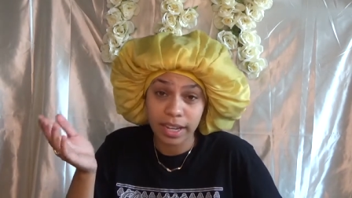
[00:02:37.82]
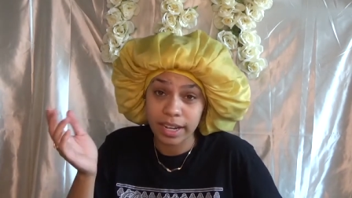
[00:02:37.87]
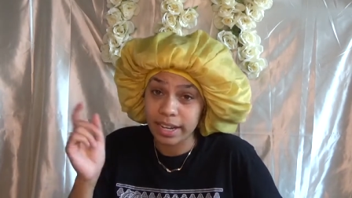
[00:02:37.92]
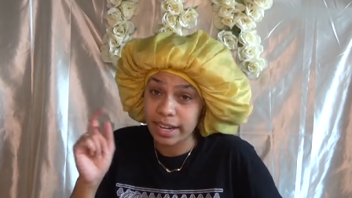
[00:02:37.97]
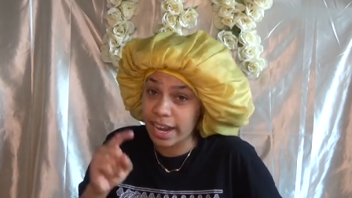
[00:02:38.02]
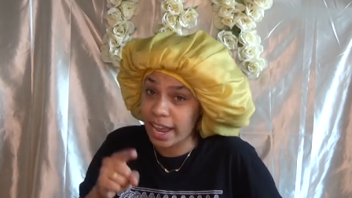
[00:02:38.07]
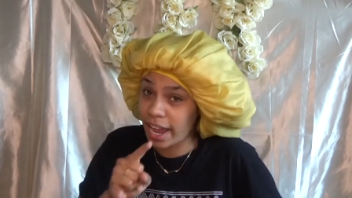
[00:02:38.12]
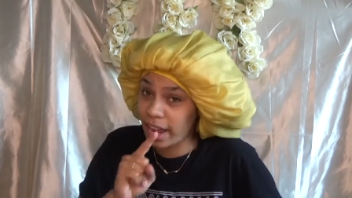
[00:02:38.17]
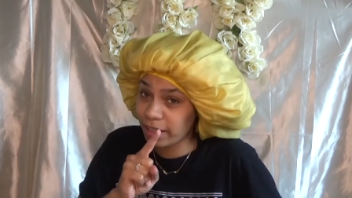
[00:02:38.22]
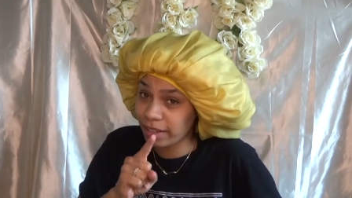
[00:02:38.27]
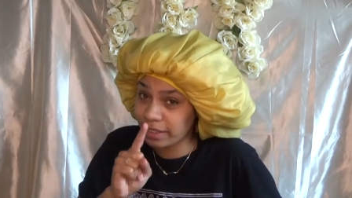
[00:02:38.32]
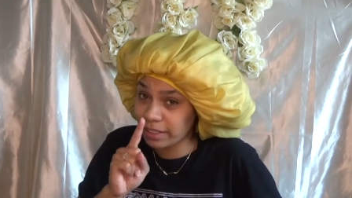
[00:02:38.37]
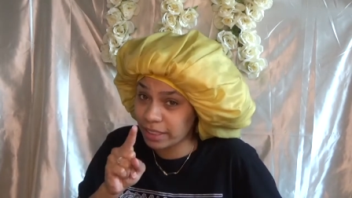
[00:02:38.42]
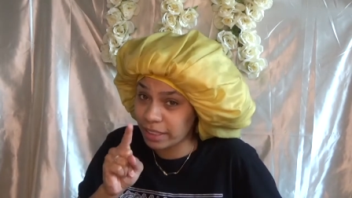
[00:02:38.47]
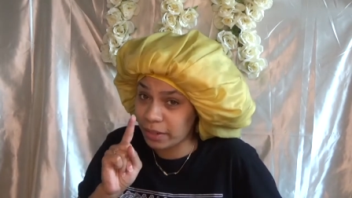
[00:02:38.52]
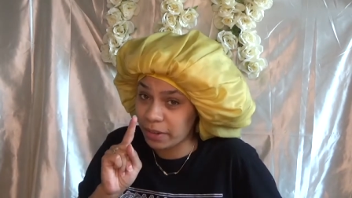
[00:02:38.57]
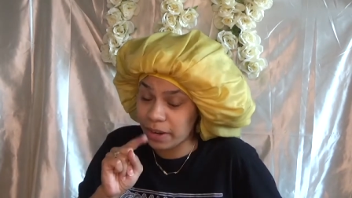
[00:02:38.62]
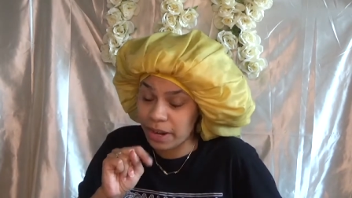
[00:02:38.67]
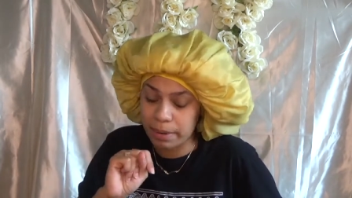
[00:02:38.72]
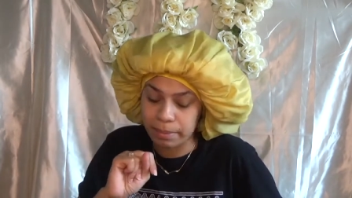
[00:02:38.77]
Now you
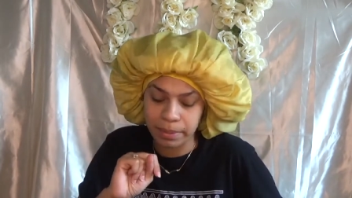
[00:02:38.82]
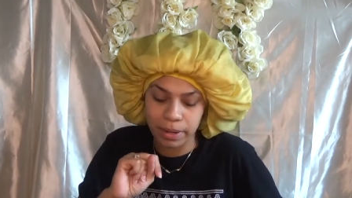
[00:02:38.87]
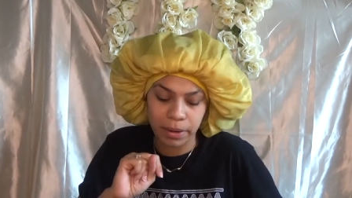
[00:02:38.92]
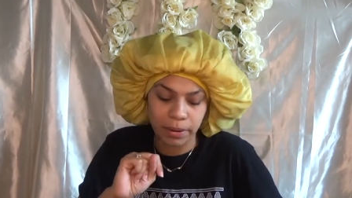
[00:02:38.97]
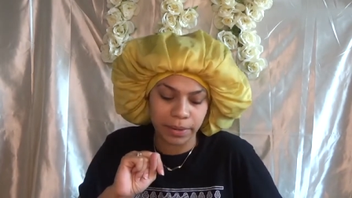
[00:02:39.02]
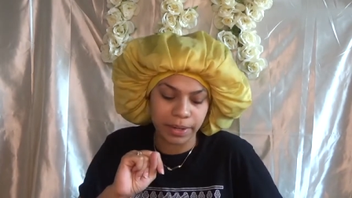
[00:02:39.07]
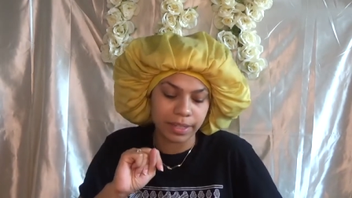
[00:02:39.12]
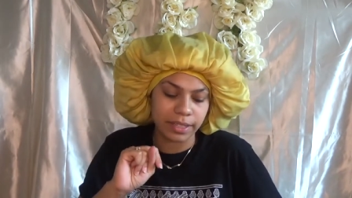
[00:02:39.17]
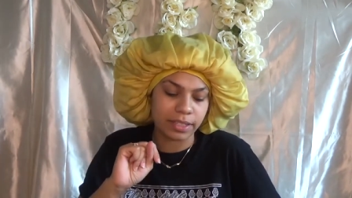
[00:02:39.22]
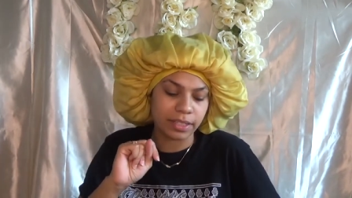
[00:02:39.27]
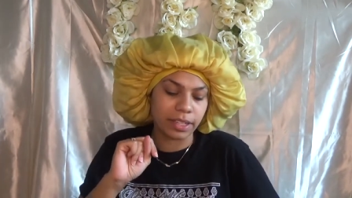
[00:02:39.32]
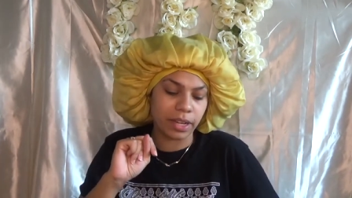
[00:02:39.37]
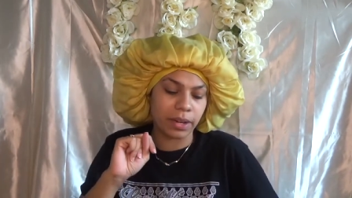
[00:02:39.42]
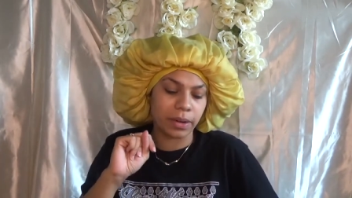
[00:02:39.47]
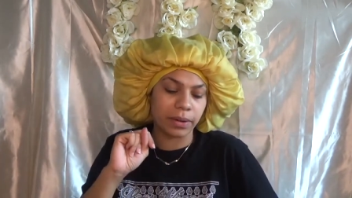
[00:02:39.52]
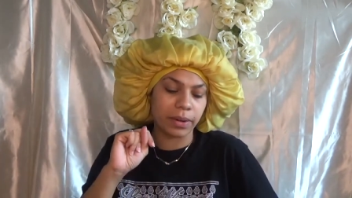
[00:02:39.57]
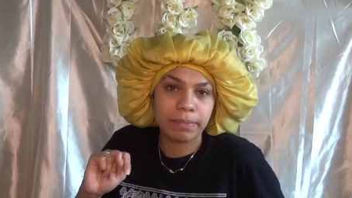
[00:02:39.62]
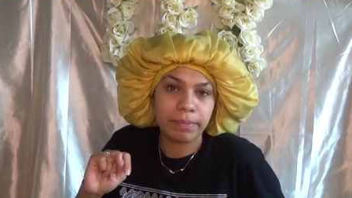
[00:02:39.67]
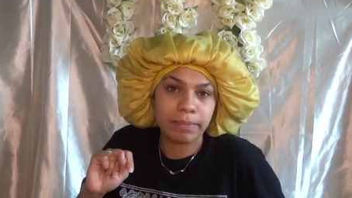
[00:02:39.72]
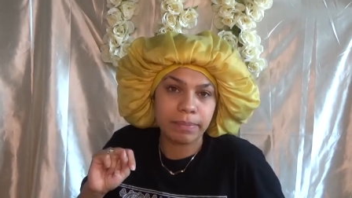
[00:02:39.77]
see where I'm going.
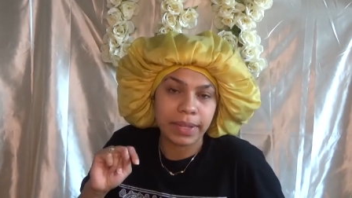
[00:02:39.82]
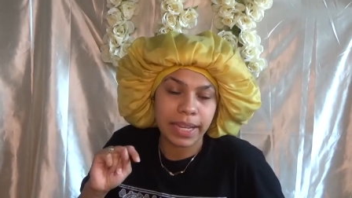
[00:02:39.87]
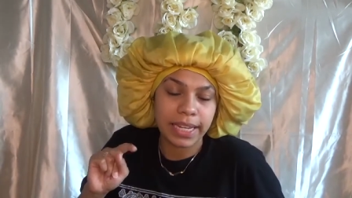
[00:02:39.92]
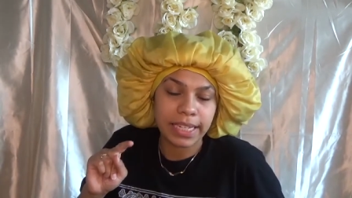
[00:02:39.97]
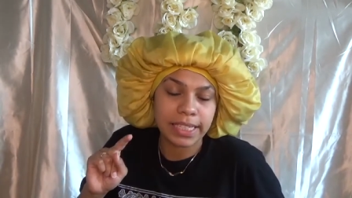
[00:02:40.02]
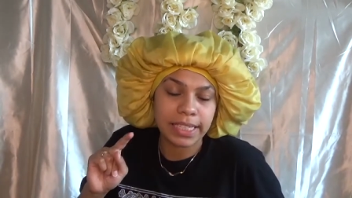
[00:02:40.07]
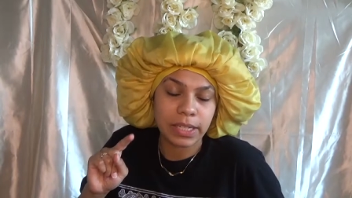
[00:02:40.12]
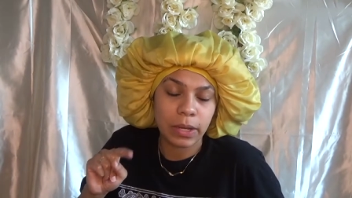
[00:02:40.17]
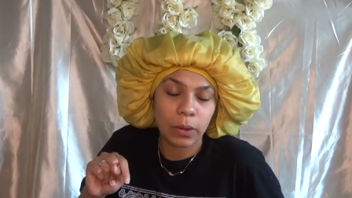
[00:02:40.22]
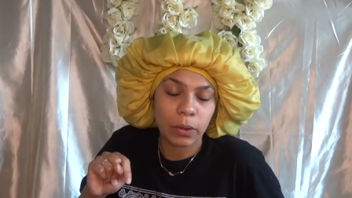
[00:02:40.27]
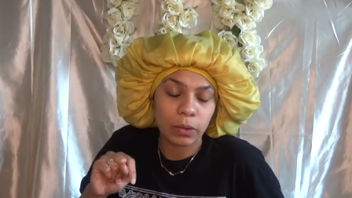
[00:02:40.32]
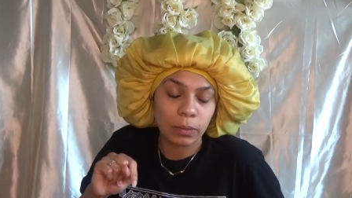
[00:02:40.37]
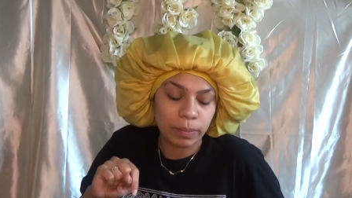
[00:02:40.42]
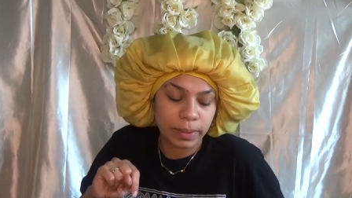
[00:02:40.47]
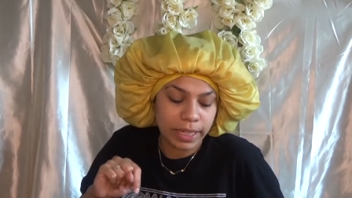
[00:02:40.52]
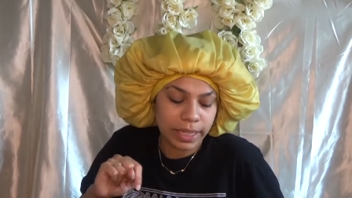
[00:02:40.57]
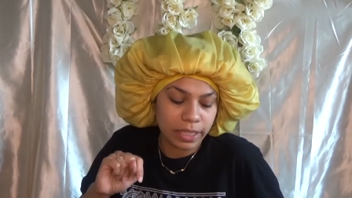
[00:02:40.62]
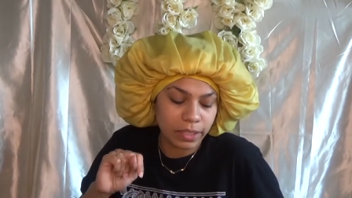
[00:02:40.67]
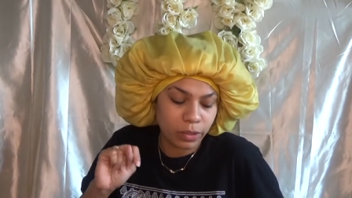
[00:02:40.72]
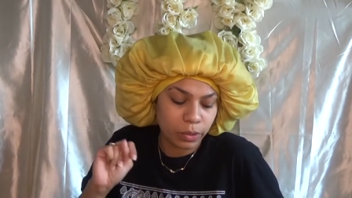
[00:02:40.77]
So they told
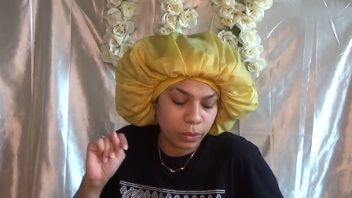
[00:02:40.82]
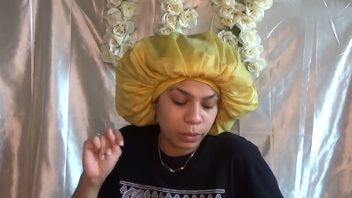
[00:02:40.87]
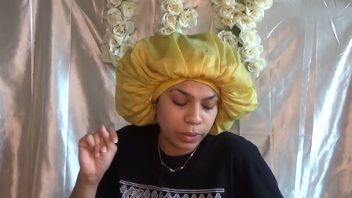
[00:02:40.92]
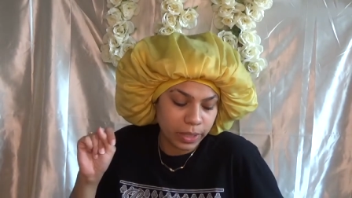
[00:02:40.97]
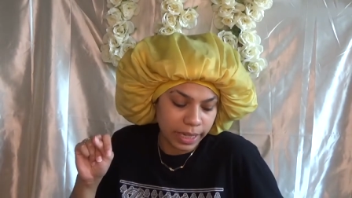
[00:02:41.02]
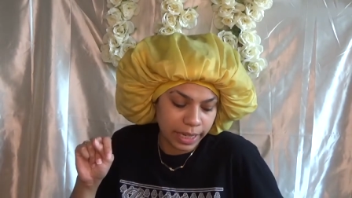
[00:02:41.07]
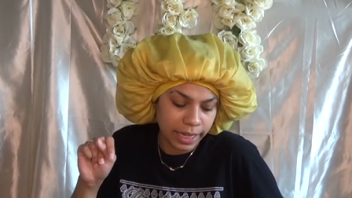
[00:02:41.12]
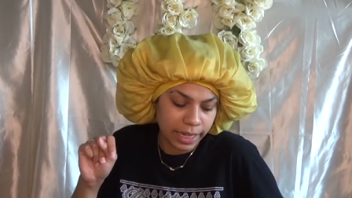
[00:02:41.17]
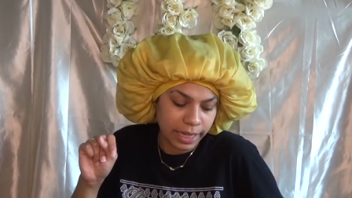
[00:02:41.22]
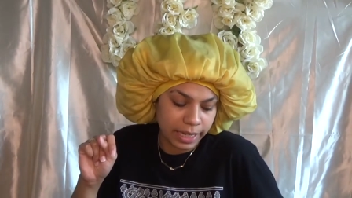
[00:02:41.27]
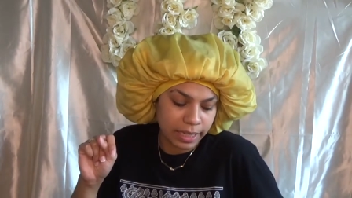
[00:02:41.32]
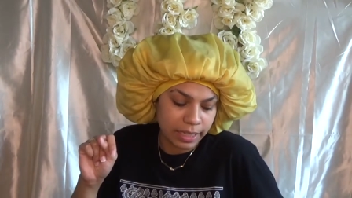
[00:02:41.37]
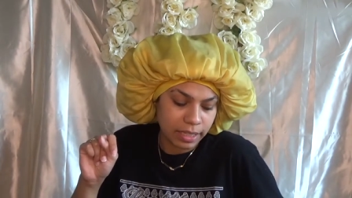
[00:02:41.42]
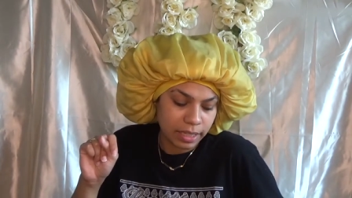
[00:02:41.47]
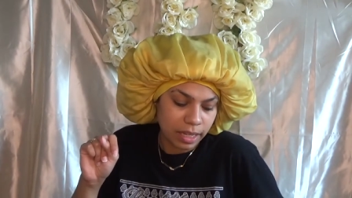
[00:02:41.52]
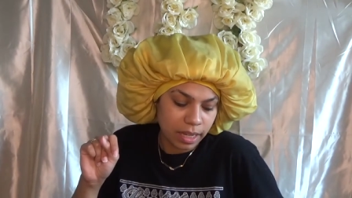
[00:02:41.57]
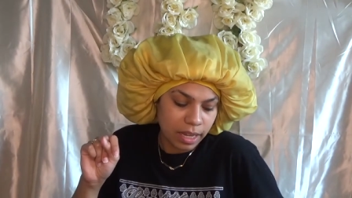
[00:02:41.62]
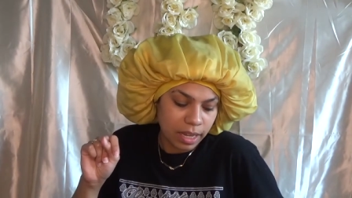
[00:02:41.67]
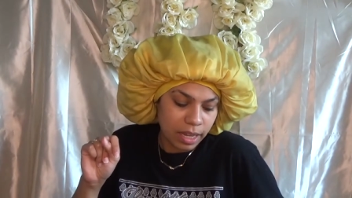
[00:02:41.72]
me to get